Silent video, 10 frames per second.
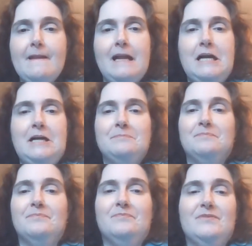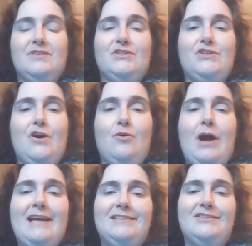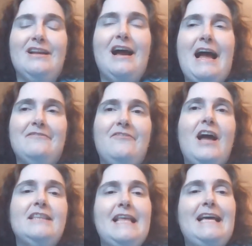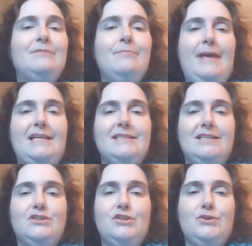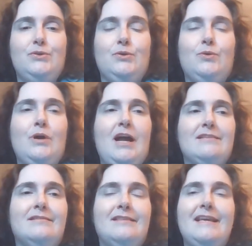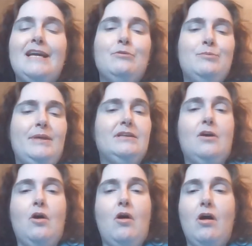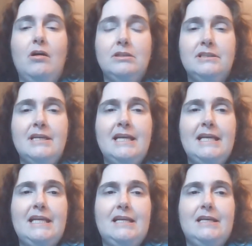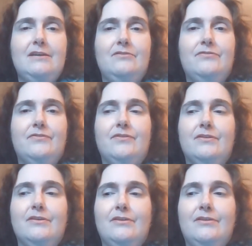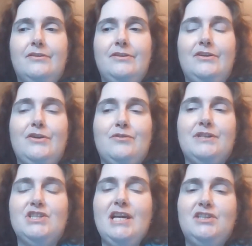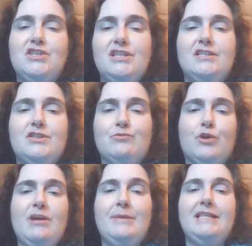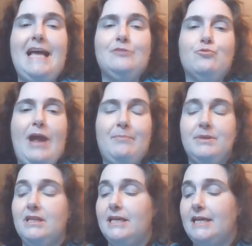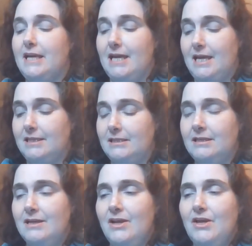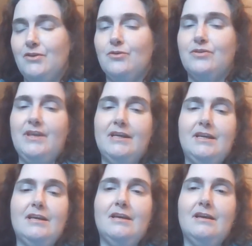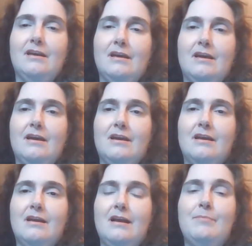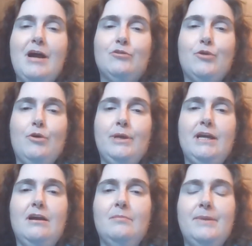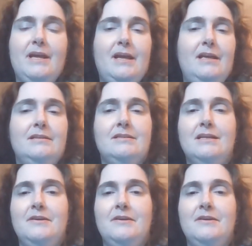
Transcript: Um, so I I find that amazing too. I think I would be in awe if you know the changes were coming that rapidly and you're thinking about growing up and